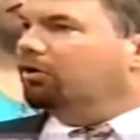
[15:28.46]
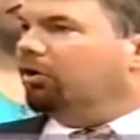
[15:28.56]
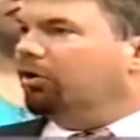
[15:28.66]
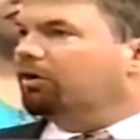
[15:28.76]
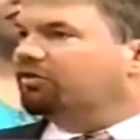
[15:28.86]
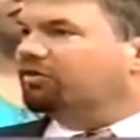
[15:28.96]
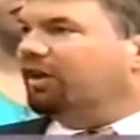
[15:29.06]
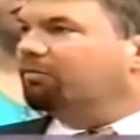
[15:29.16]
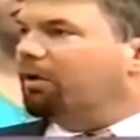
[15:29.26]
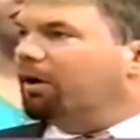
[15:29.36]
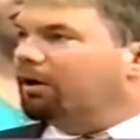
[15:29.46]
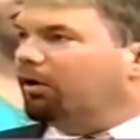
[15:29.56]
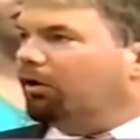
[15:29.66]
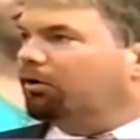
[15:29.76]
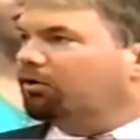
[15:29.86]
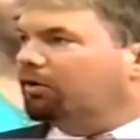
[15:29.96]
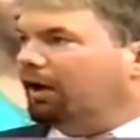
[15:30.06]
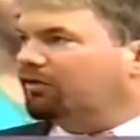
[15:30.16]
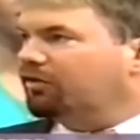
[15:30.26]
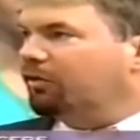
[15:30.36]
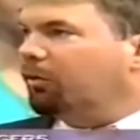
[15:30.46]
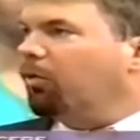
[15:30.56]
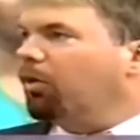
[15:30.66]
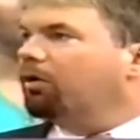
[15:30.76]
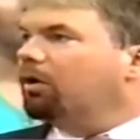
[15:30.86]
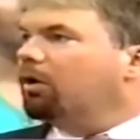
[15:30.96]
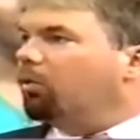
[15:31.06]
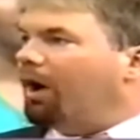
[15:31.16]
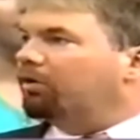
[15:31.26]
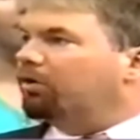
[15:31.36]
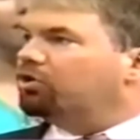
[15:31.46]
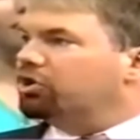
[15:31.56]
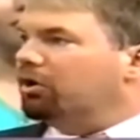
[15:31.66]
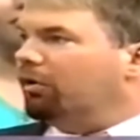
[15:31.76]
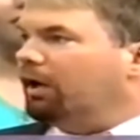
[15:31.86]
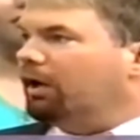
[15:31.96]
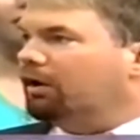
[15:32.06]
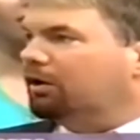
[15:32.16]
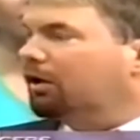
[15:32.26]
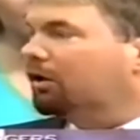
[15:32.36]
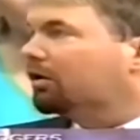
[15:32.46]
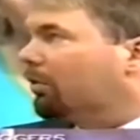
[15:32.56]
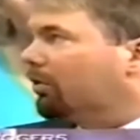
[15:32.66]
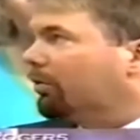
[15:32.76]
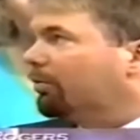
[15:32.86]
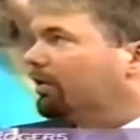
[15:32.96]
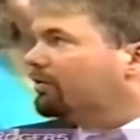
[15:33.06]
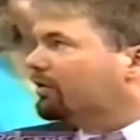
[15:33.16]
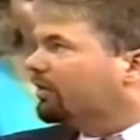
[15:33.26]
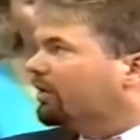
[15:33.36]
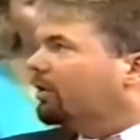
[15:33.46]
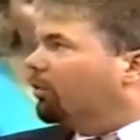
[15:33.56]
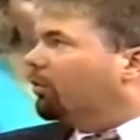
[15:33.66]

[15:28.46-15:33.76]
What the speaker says: and you're going to save money on your taxes, number one, while you're generating income on your business.